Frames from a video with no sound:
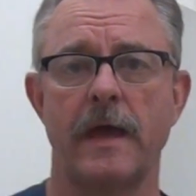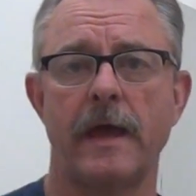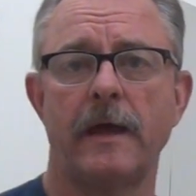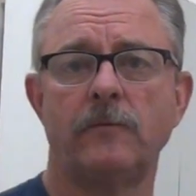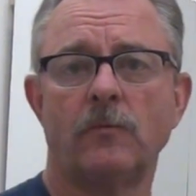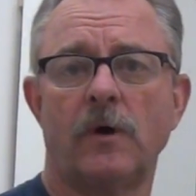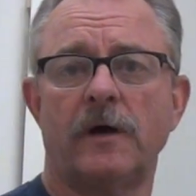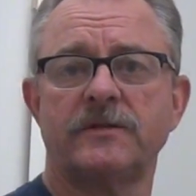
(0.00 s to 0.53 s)

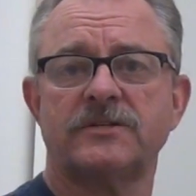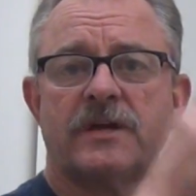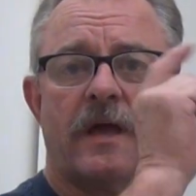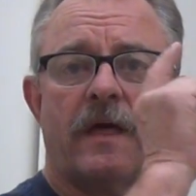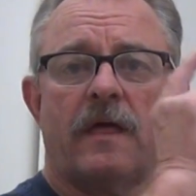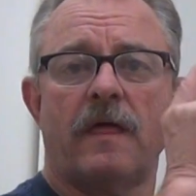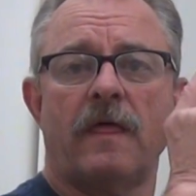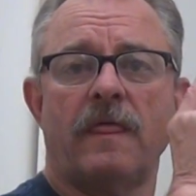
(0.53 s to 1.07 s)
and watch
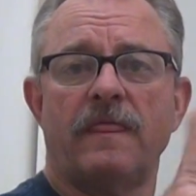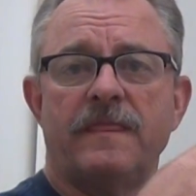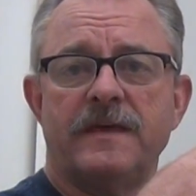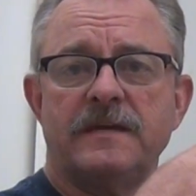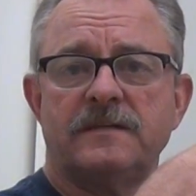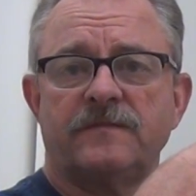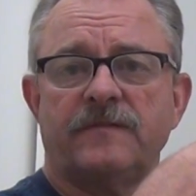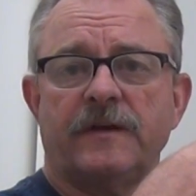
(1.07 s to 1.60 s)

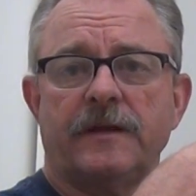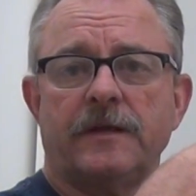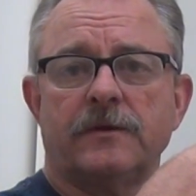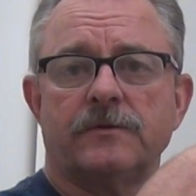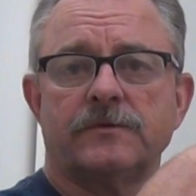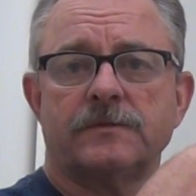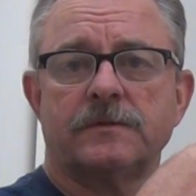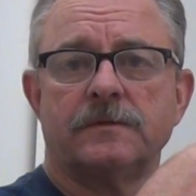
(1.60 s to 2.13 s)
these
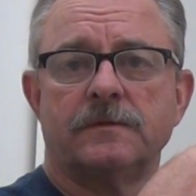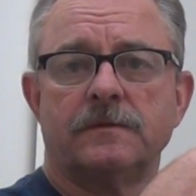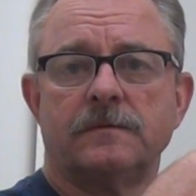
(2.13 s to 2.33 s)
videos.